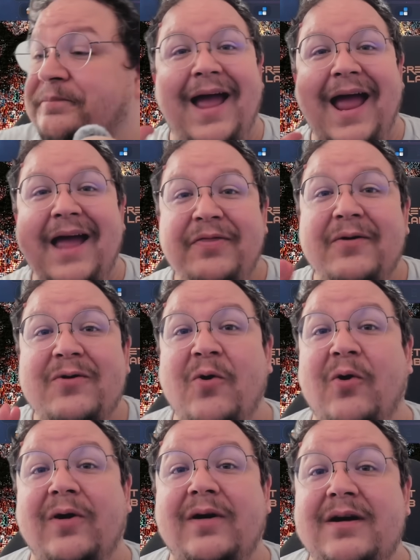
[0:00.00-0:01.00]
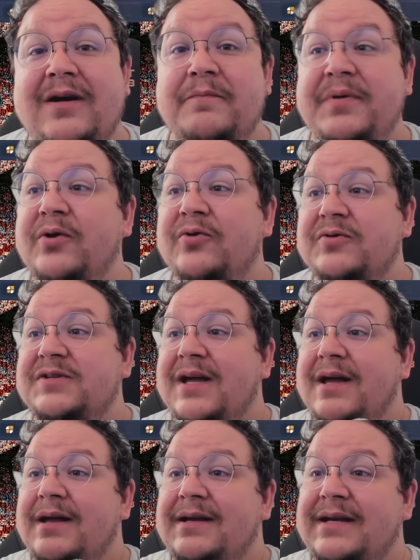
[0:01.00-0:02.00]
At their core, computers
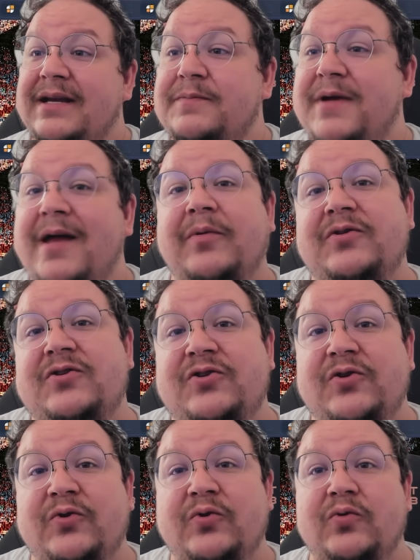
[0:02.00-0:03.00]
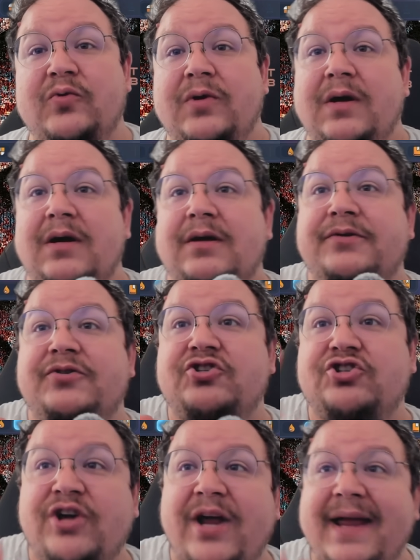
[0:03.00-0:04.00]
need to be able to
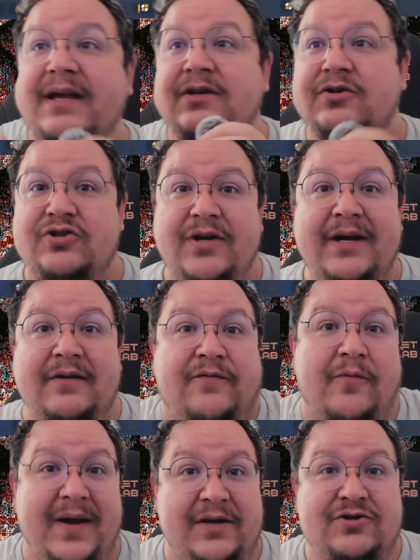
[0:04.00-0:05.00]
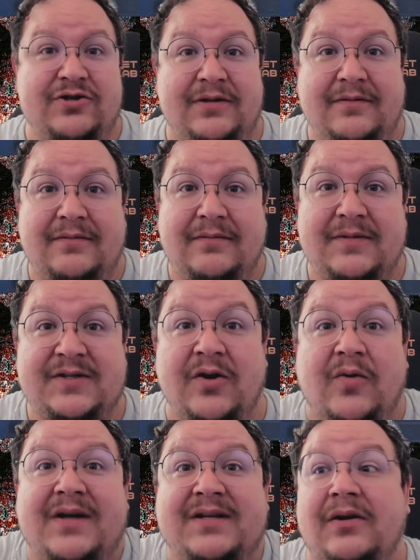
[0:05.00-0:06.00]
change information.
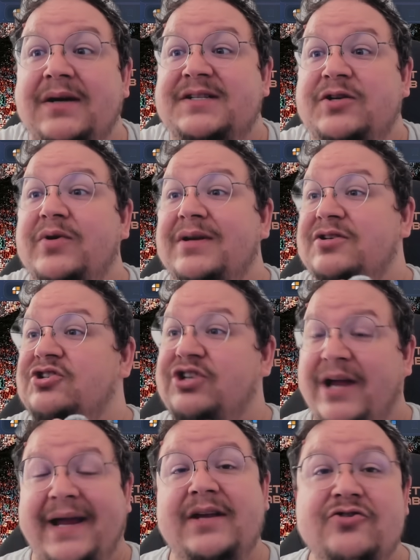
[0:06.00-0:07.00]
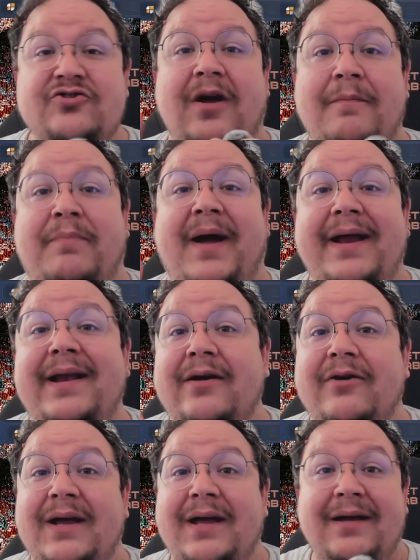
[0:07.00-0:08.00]
So as long as you can change a
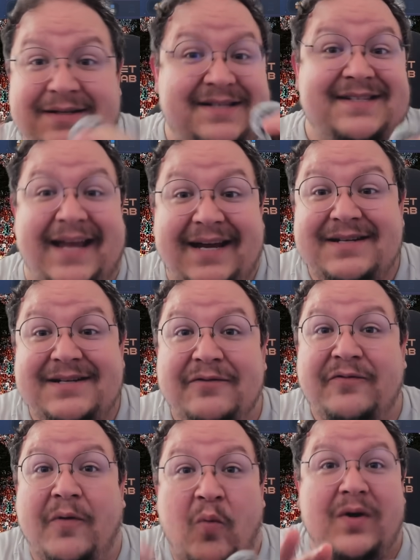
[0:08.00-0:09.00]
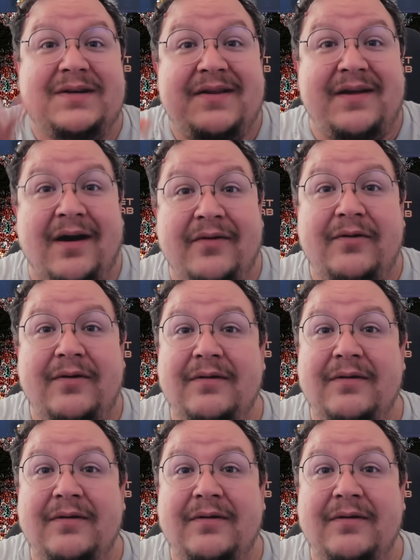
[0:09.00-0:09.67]
binary state from one to the other,